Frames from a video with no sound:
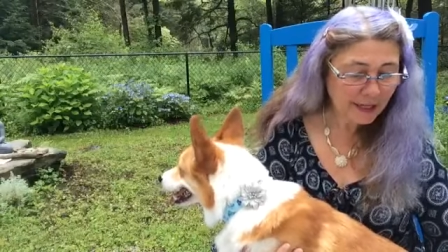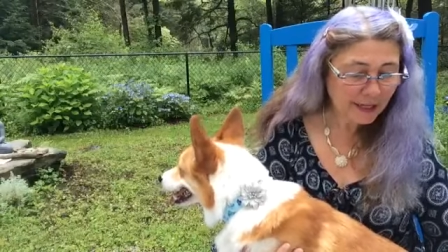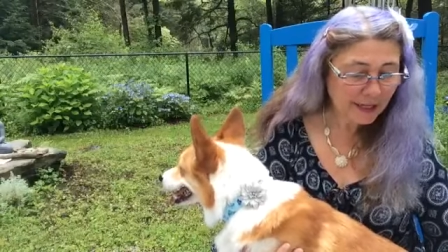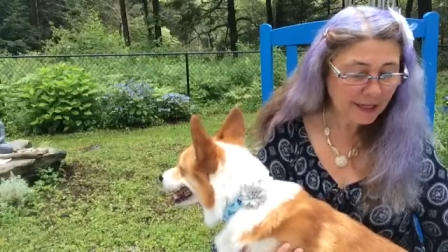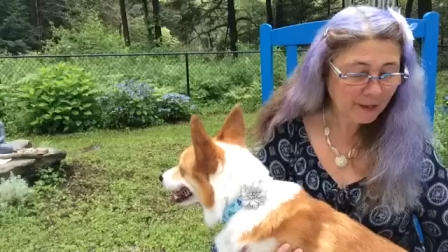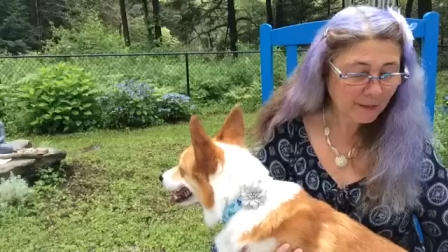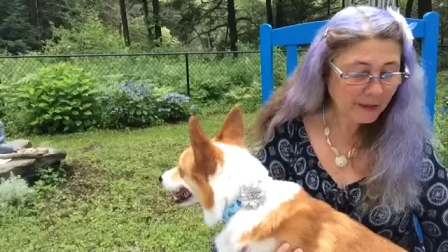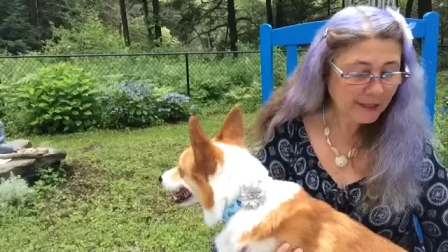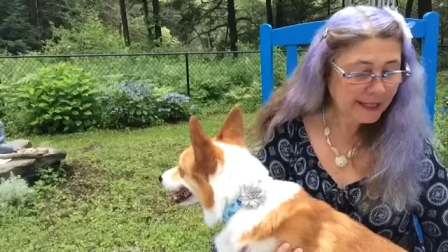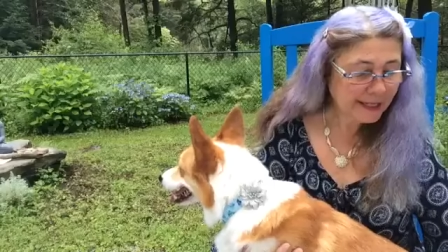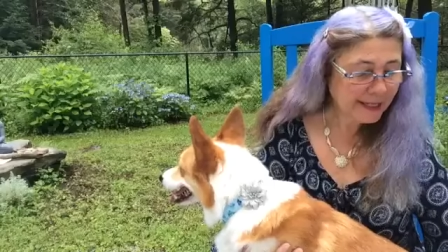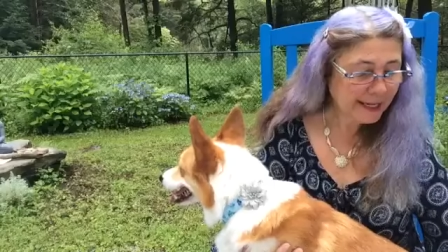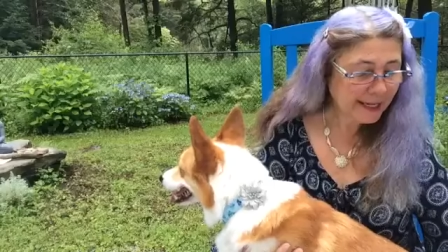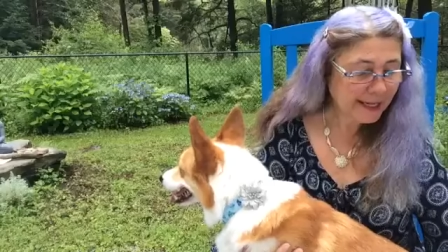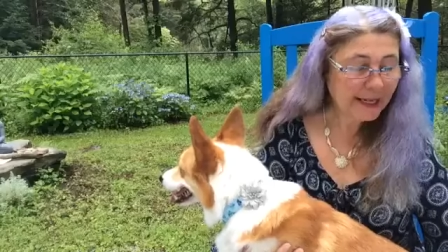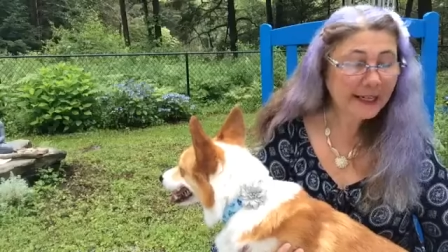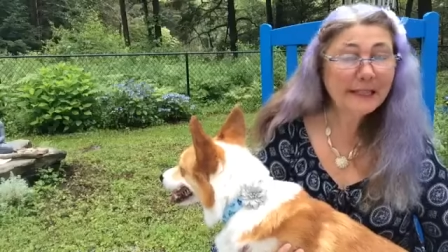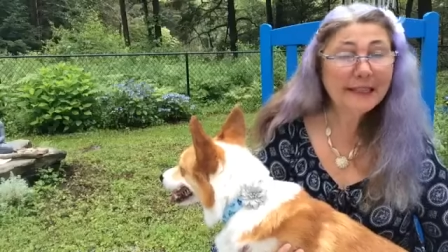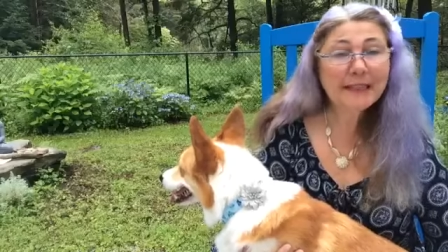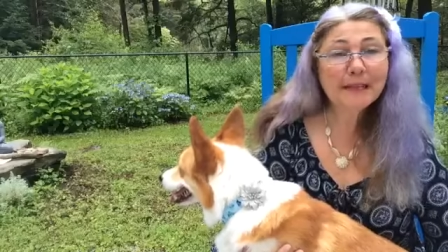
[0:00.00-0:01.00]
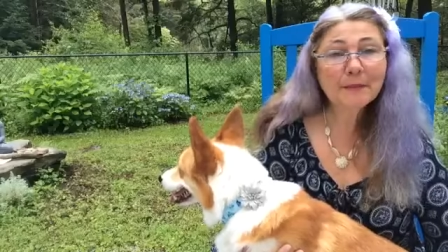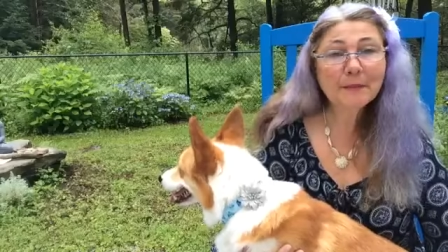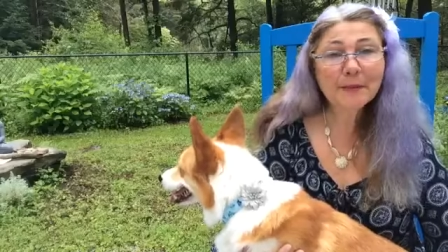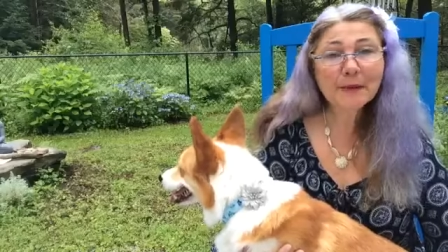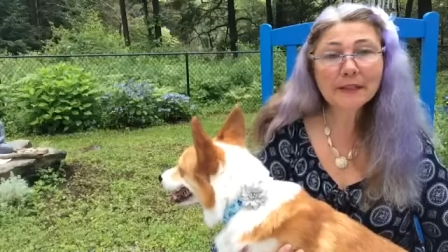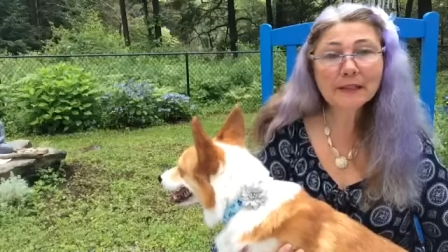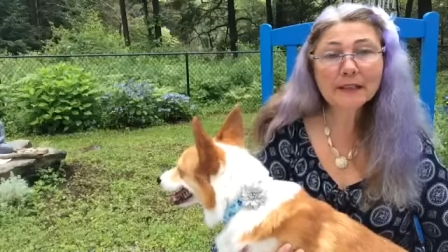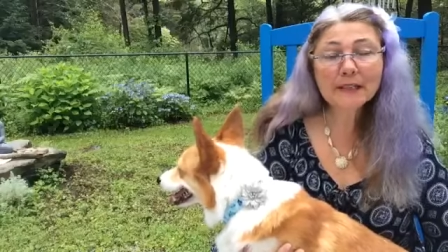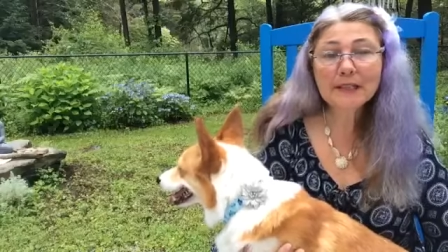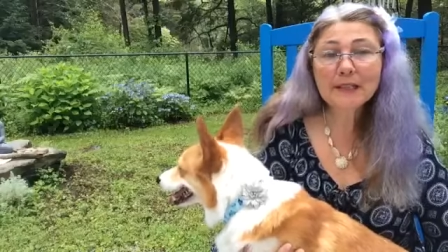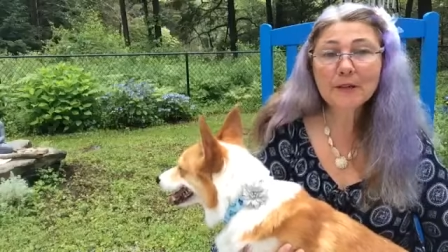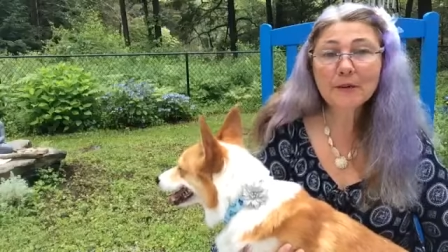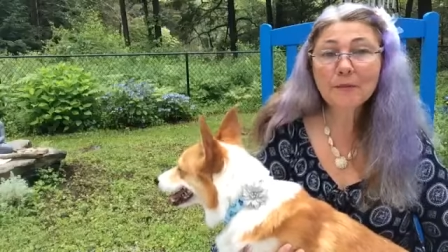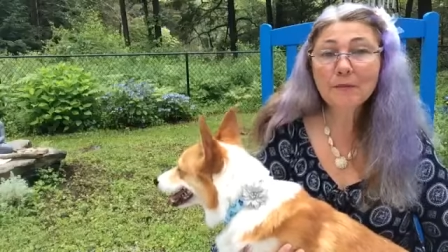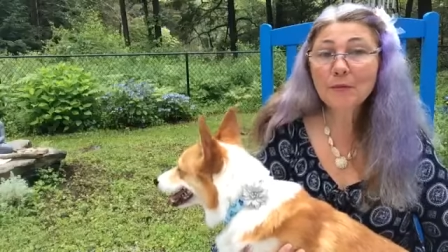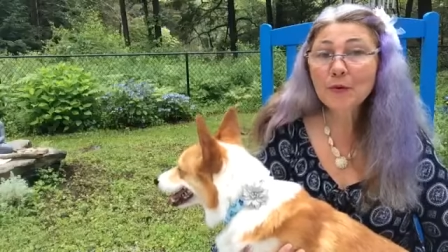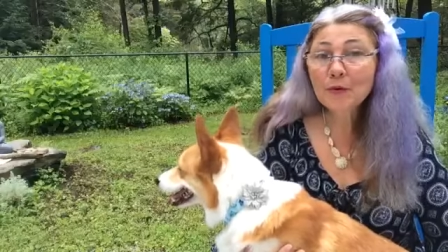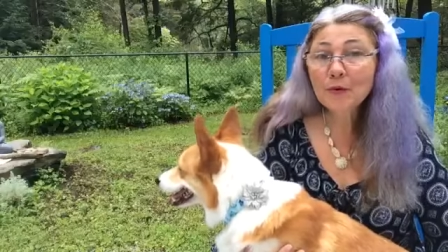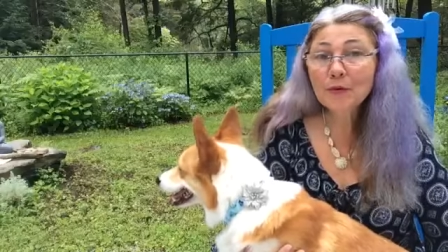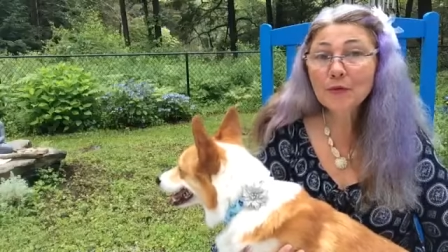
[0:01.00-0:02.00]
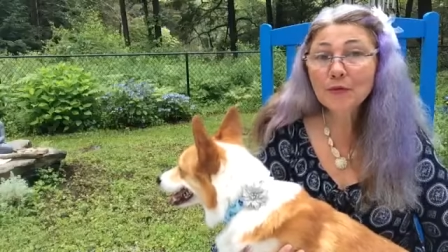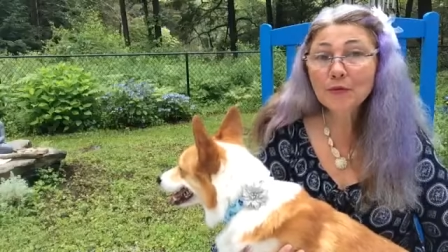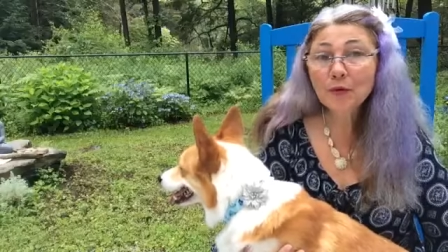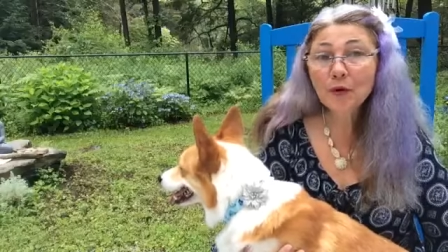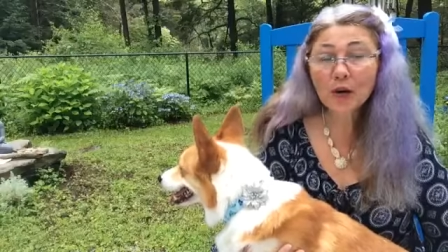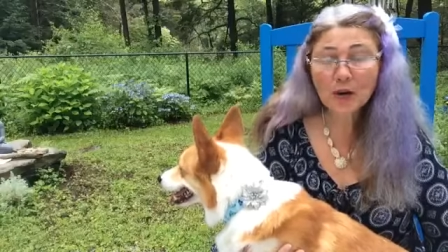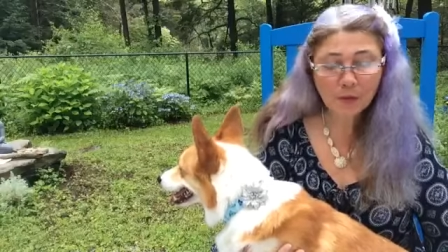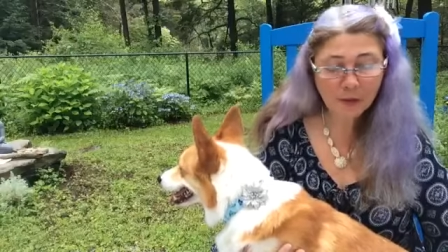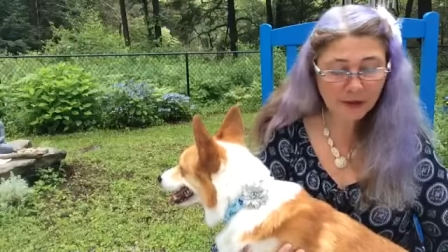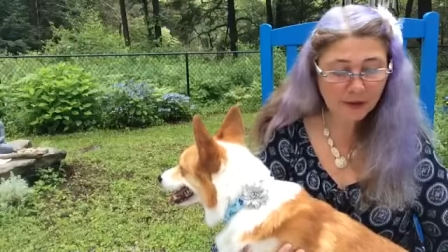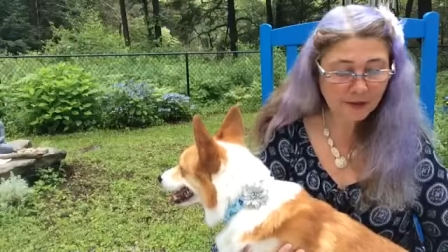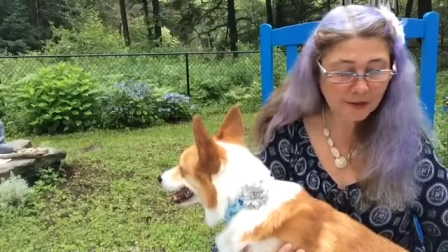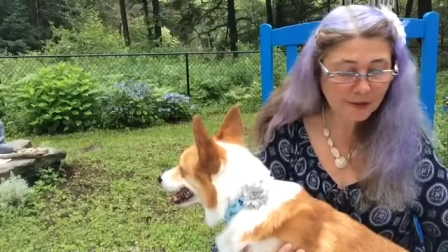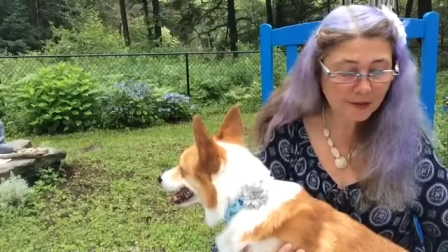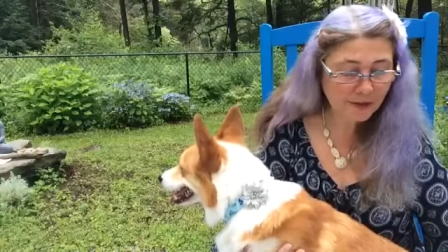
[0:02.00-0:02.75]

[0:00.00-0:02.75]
and regain the ability to move forward.